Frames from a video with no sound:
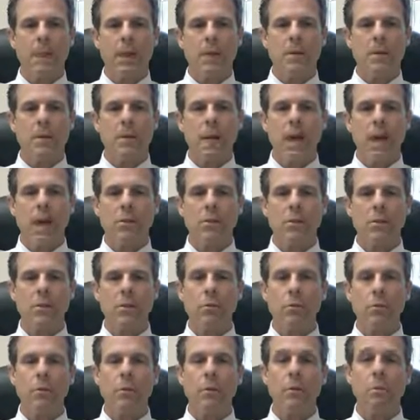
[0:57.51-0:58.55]
It's an excellent
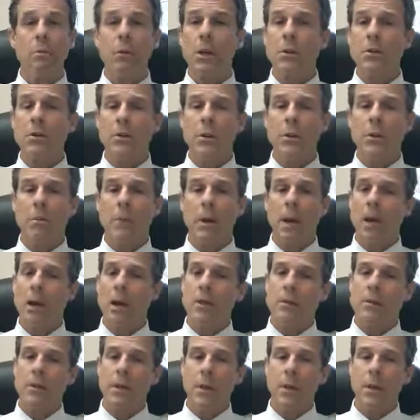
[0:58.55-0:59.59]
tool for blood sugar
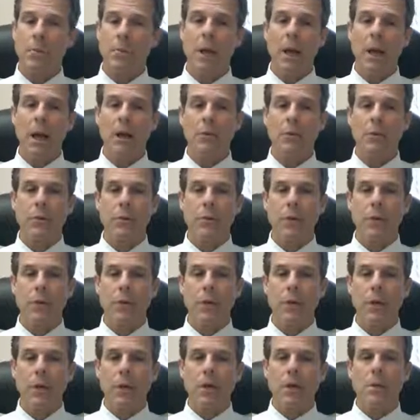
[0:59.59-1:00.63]
balancing mid-afternoon